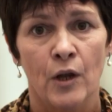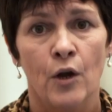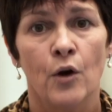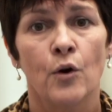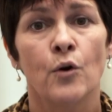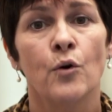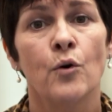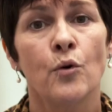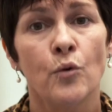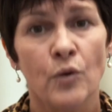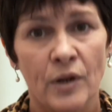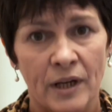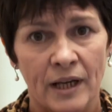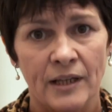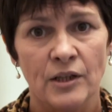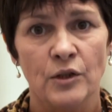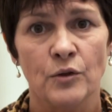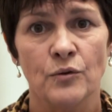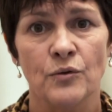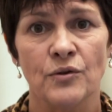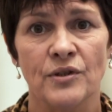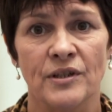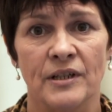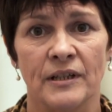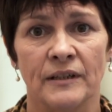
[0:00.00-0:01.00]
who can
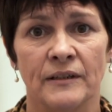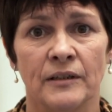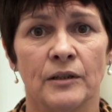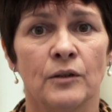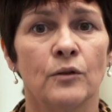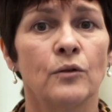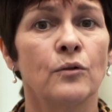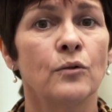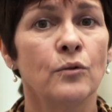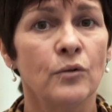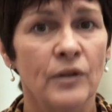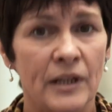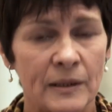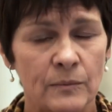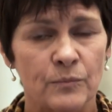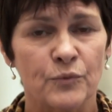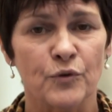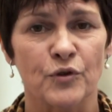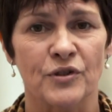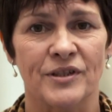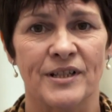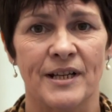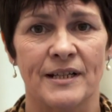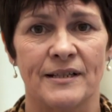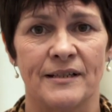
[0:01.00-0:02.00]
use it, who can
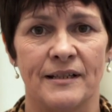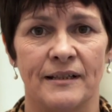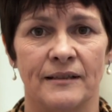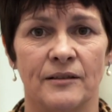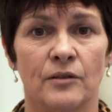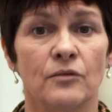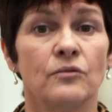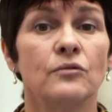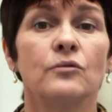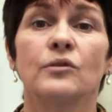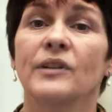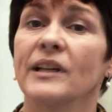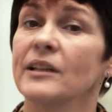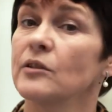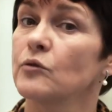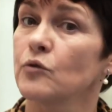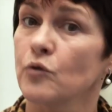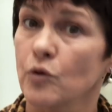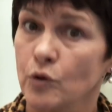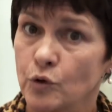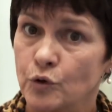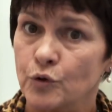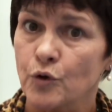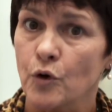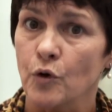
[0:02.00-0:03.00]
process it, who can
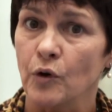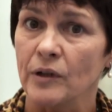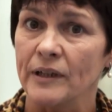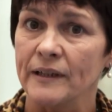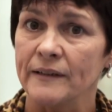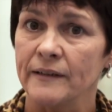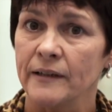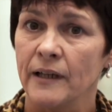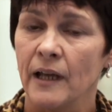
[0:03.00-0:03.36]
control it,